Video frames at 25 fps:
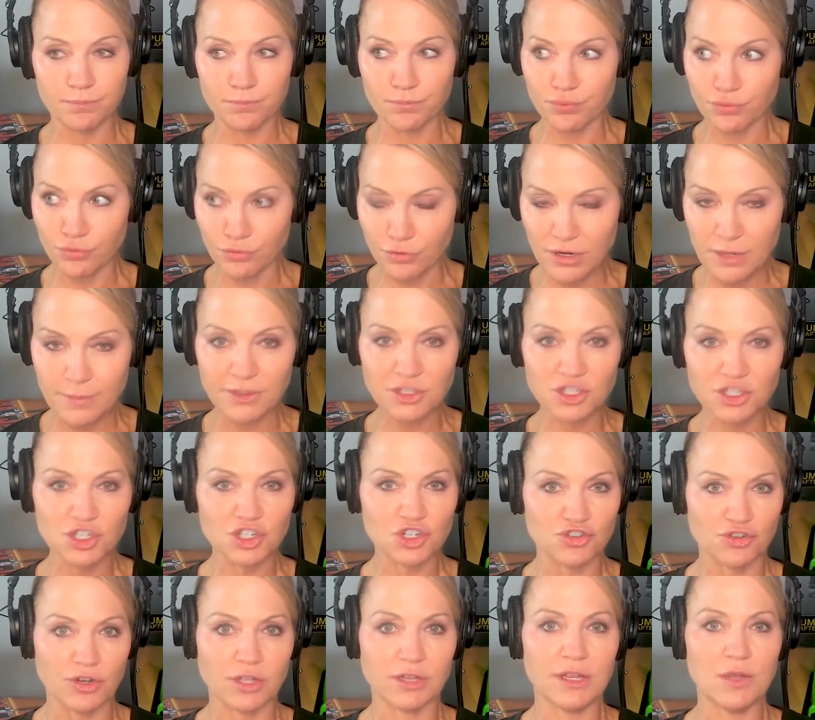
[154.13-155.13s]
pretty much
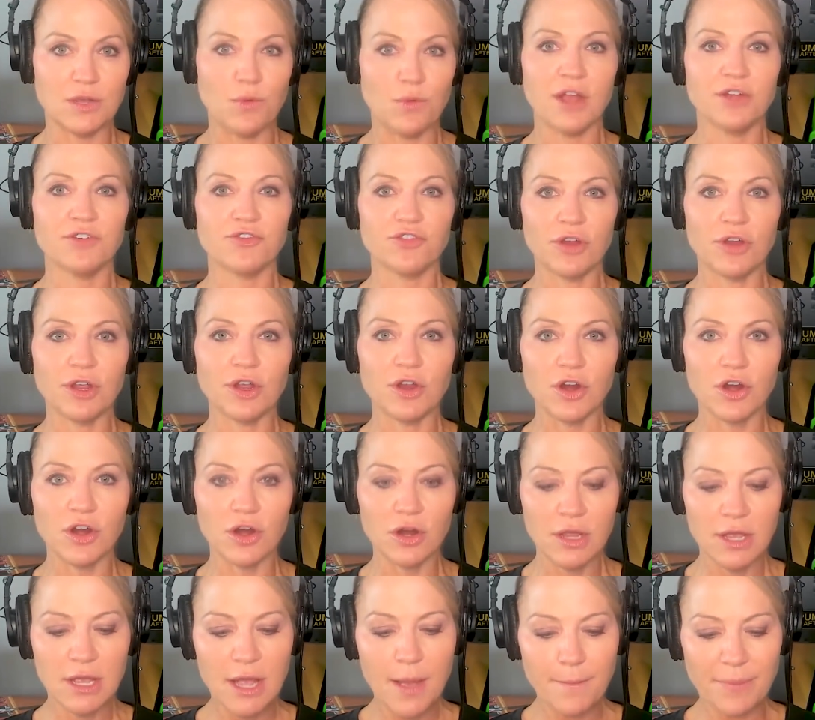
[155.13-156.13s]
strictly wine drinker,